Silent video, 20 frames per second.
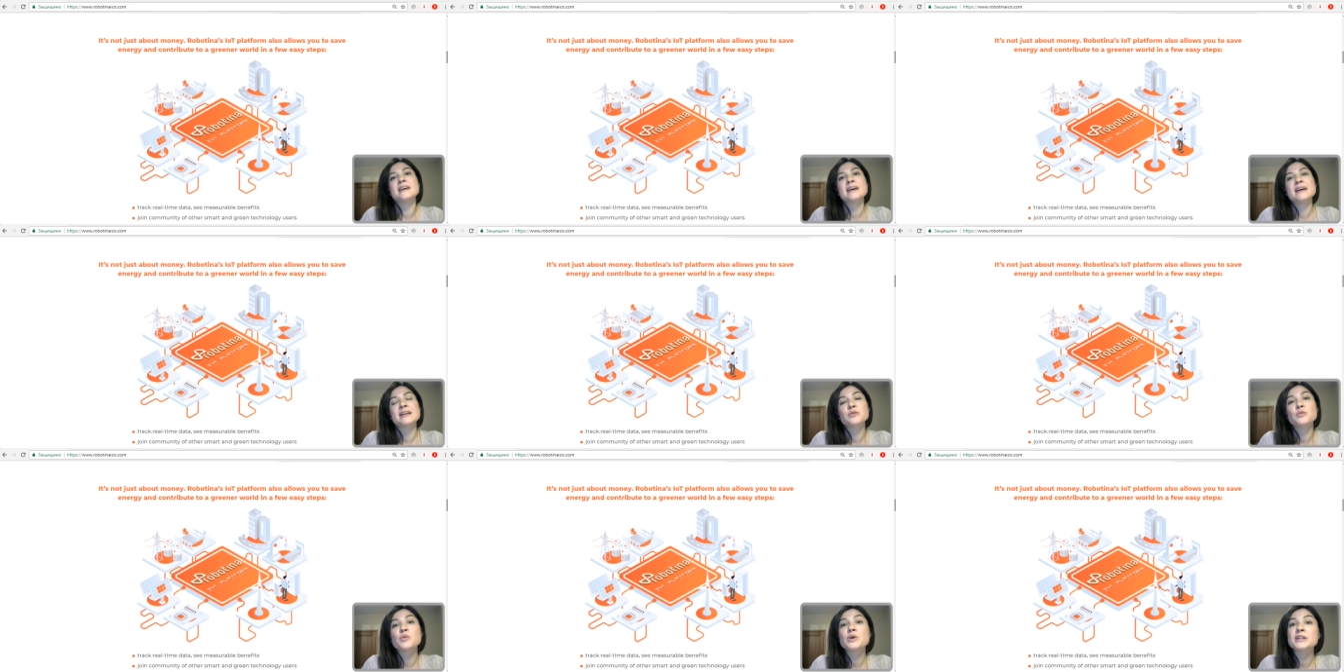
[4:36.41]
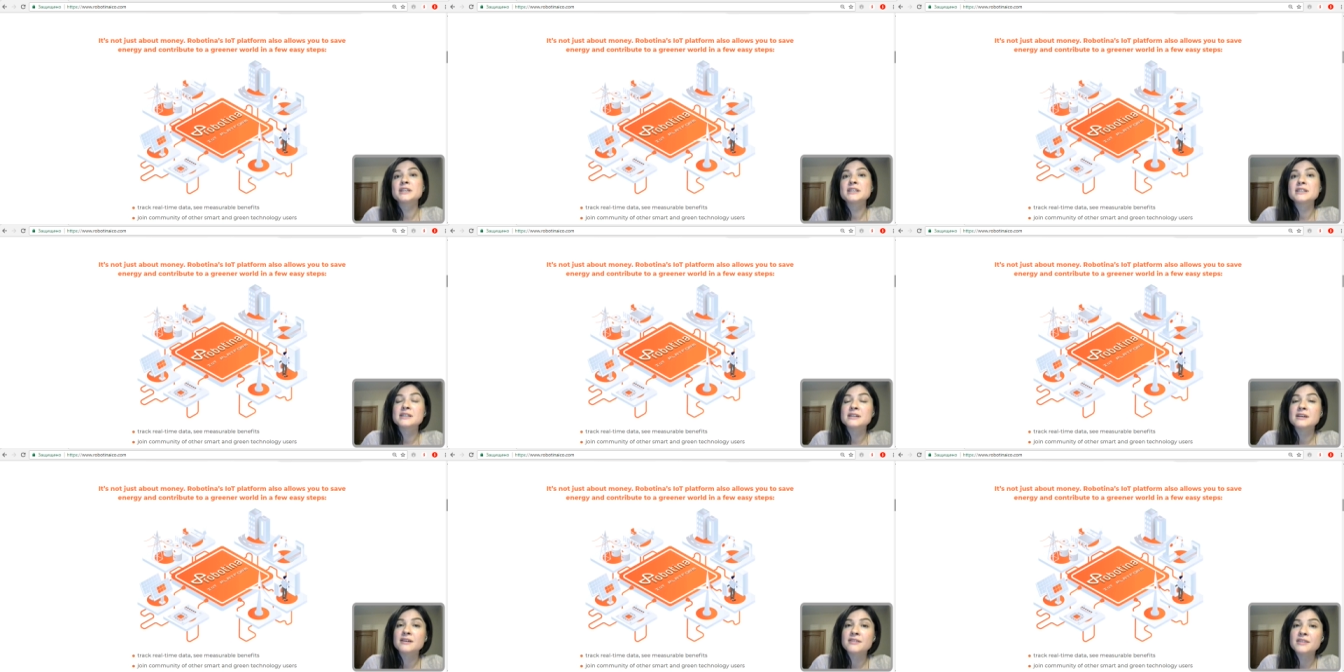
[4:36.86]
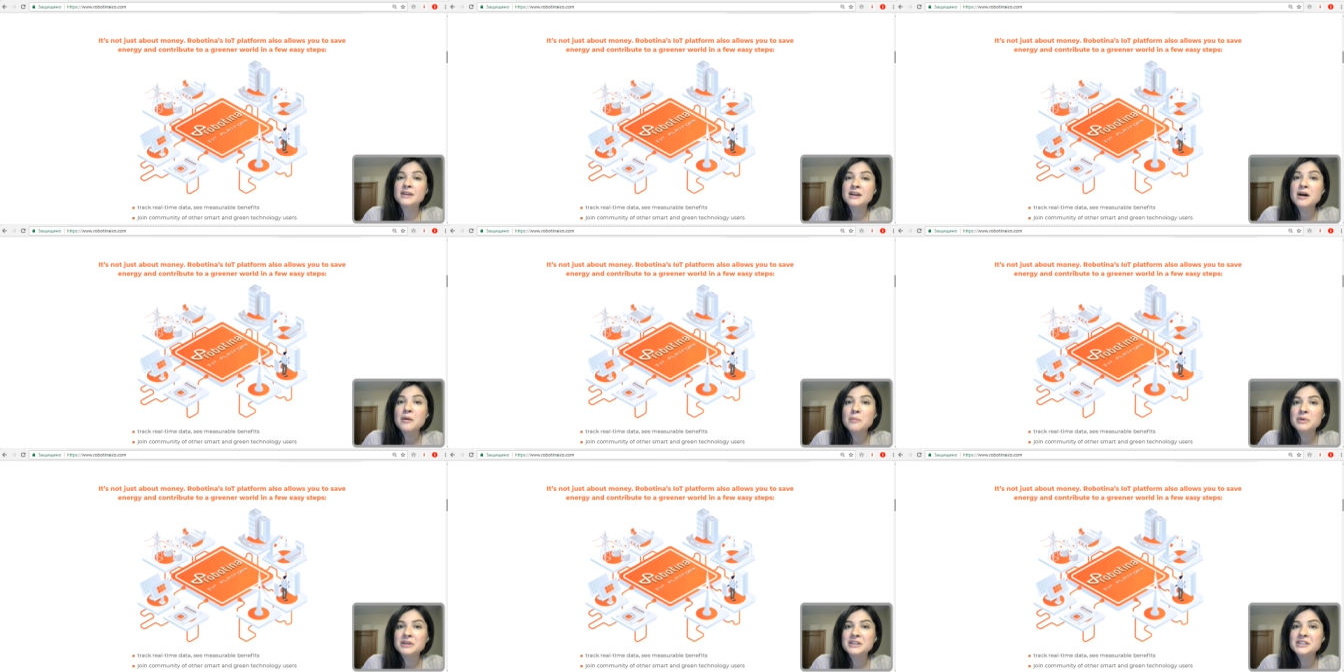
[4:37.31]
and what the
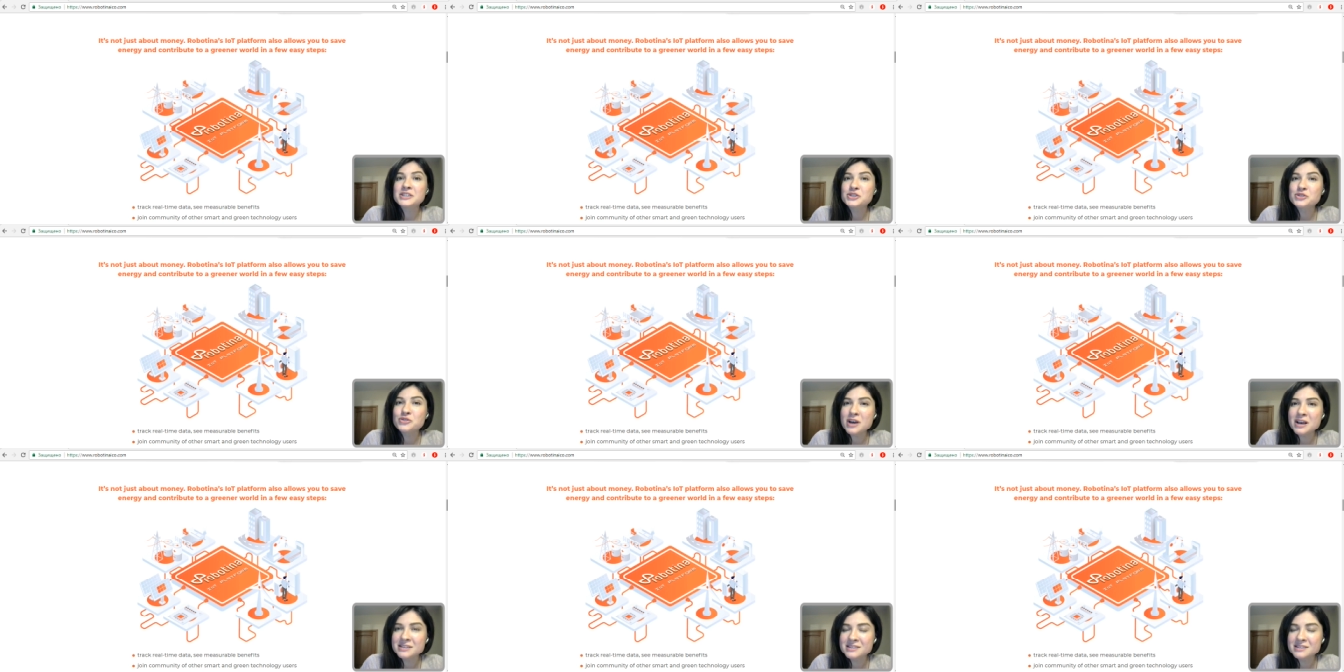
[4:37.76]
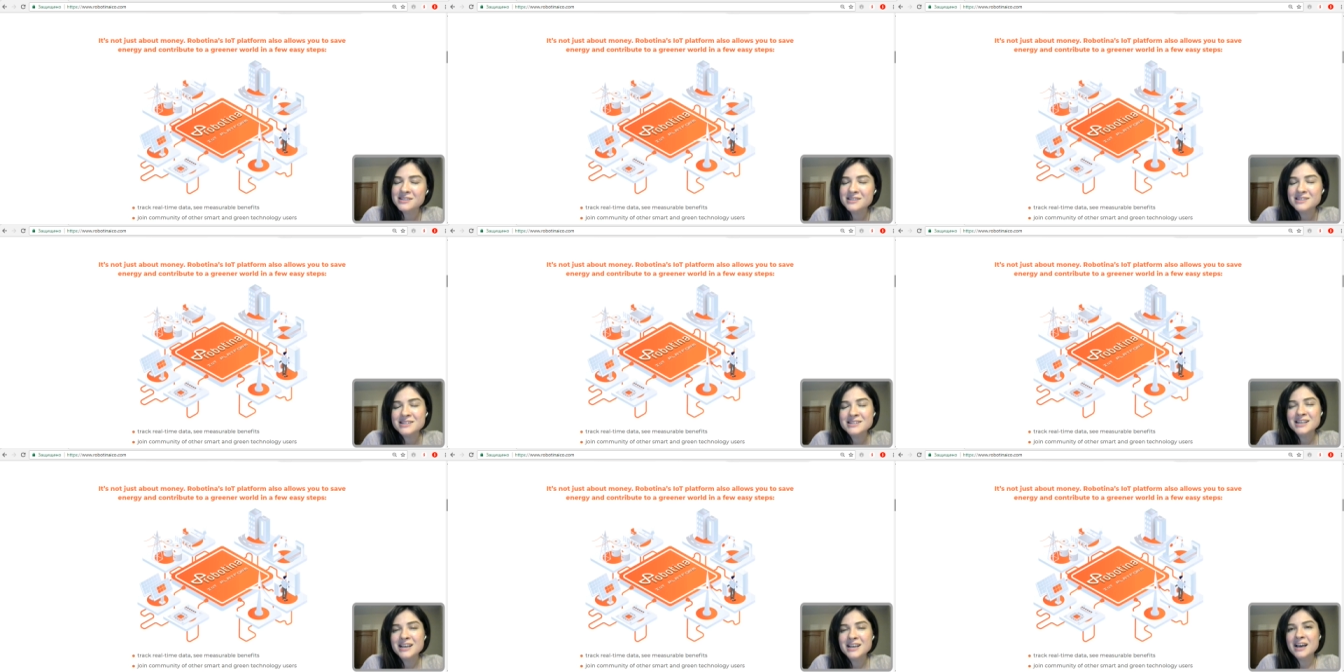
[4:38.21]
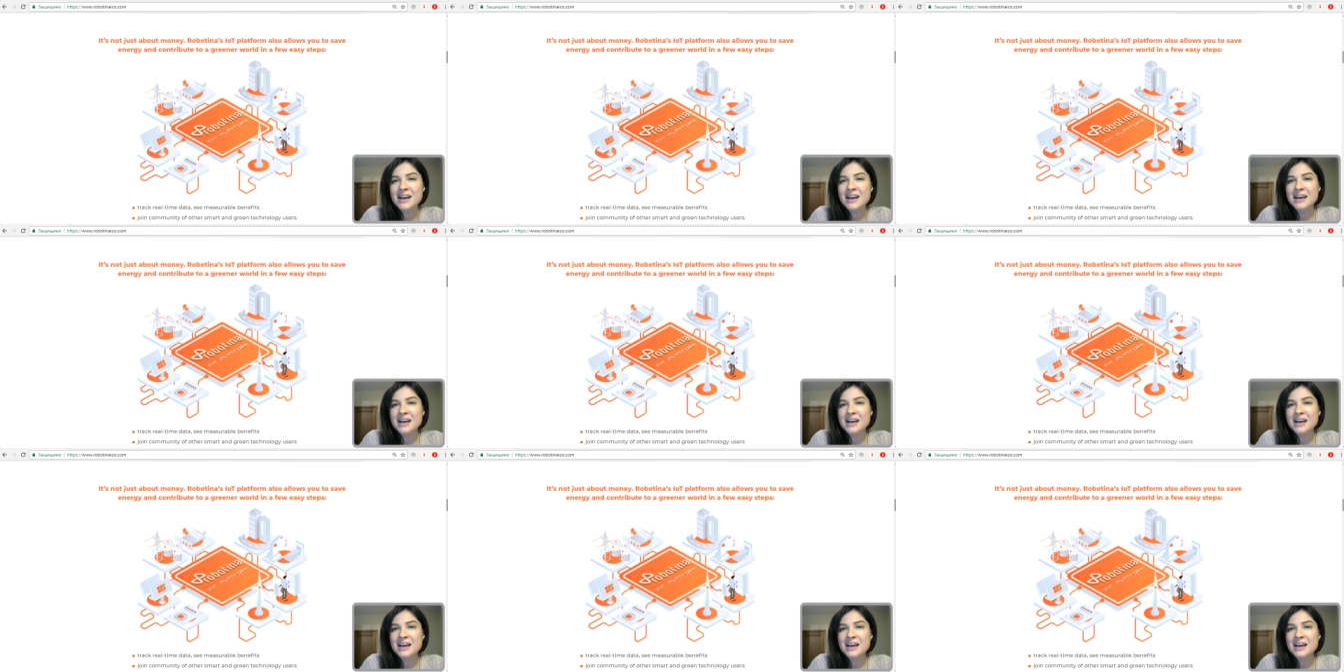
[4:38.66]
company stresses,